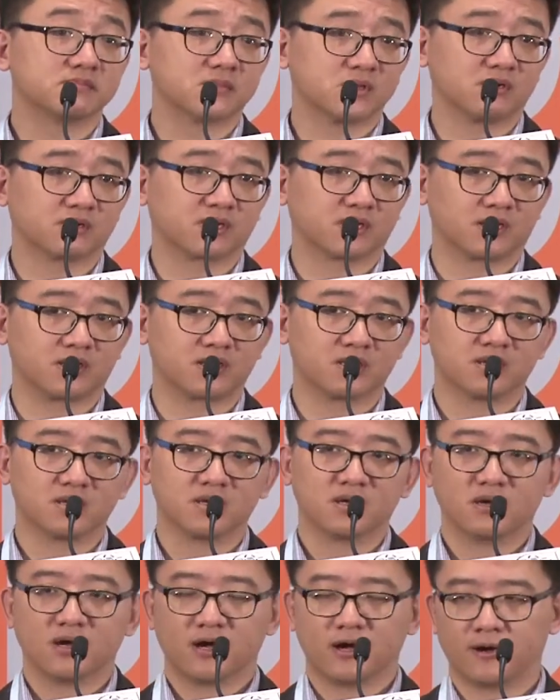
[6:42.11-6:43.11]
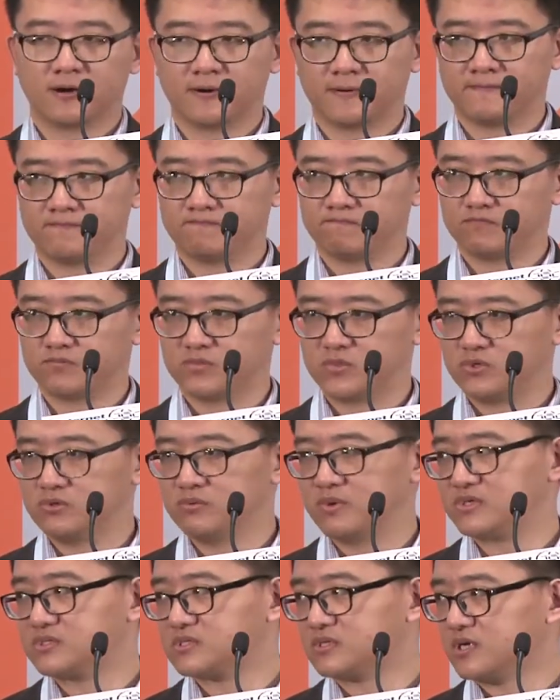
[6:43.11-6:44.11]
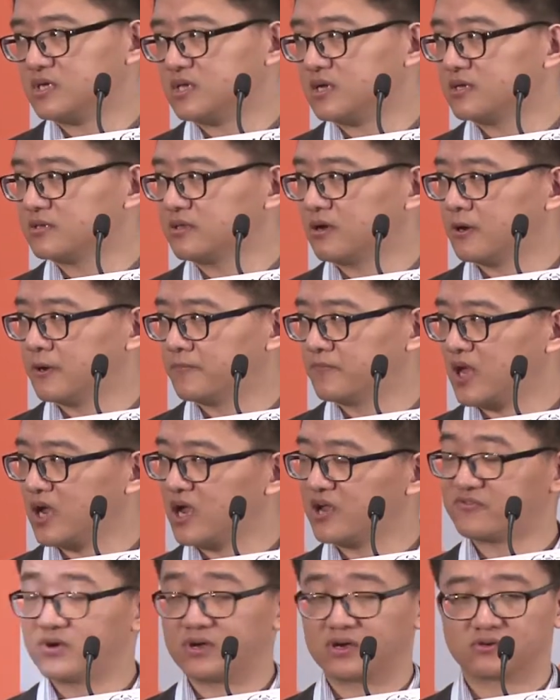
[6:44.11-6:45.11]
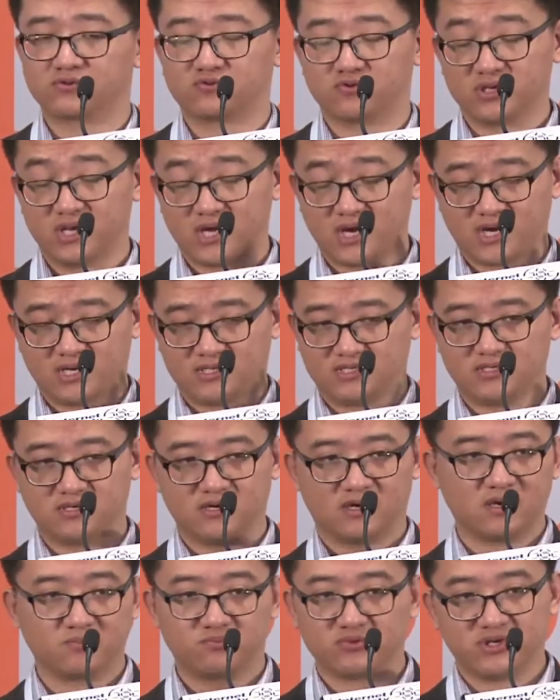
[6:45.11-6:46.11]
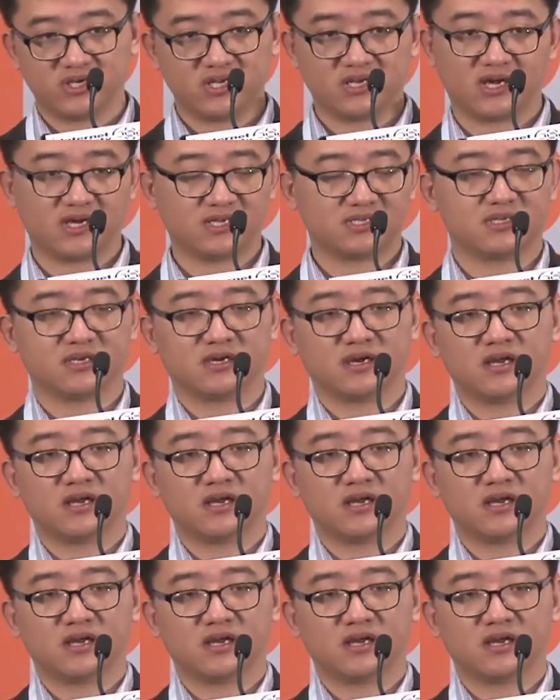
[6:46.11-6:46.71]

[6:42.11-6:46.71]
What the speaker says: Okay, you may say that I have a good idea, a brilliant idea,